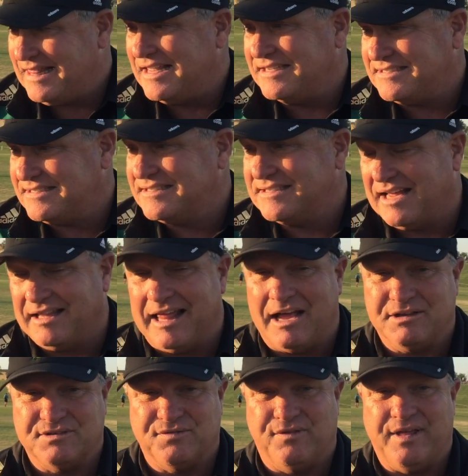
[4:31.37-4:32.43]
this
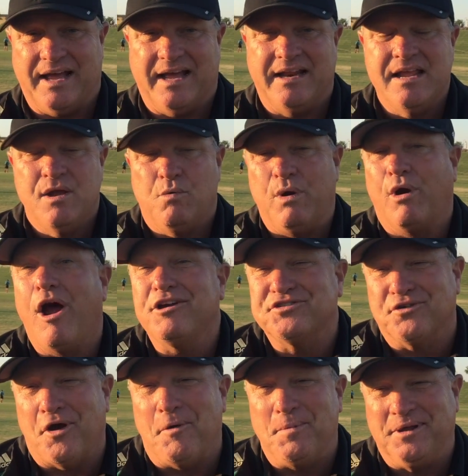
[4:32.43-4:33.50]
allows for that. We were
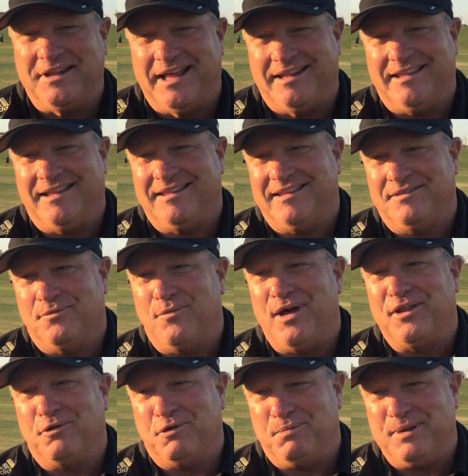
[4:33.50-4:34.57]
also hoping that the
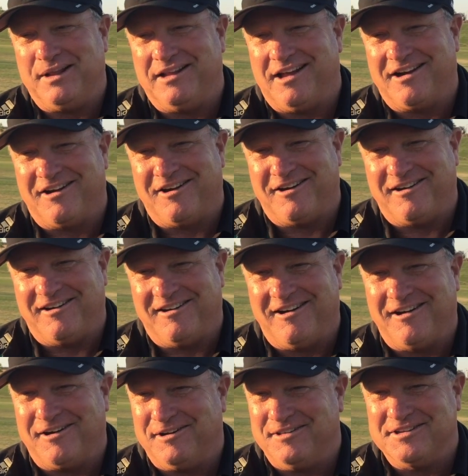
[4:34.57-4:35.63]
weather would be a lot
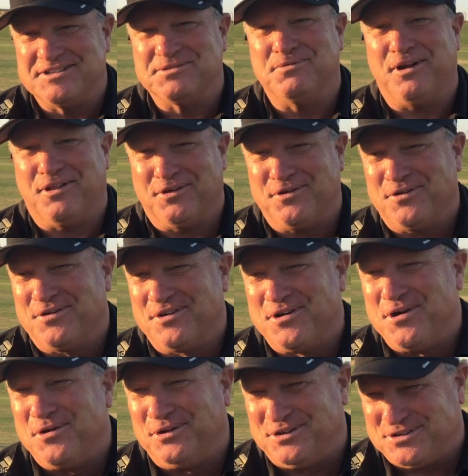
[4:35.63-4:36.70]
hotter, and this is one of the
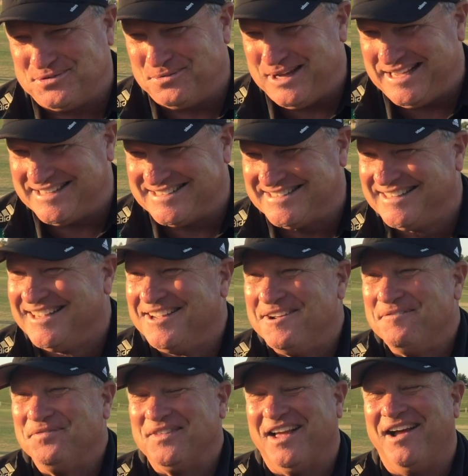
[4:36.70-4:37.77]
coolest weeks
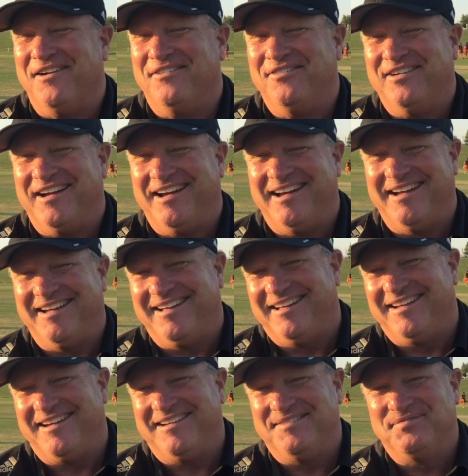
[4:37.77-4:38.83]
of
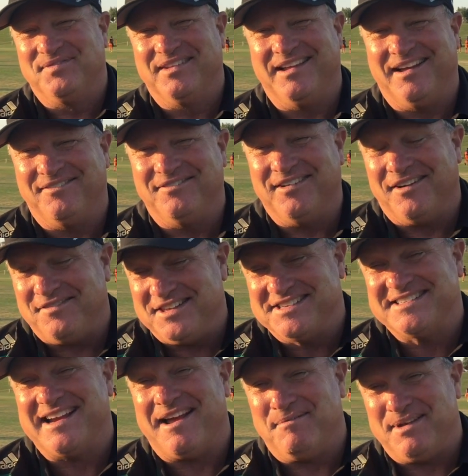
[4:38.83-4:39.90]

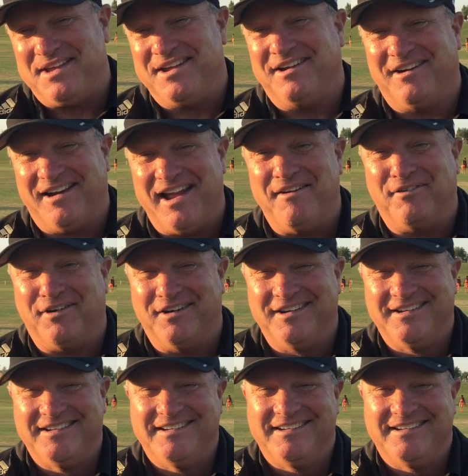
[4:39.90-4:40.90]
this time of year ever.